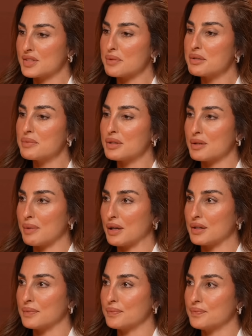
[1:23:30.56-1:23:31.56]
Tell me a bit
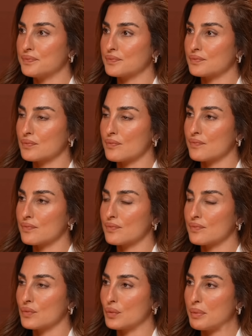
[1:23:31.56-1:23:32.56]
about him.
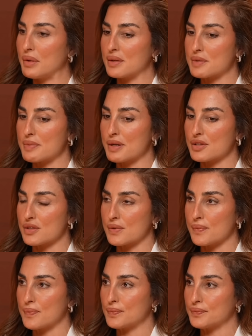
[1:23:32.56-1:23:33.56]
What made him special?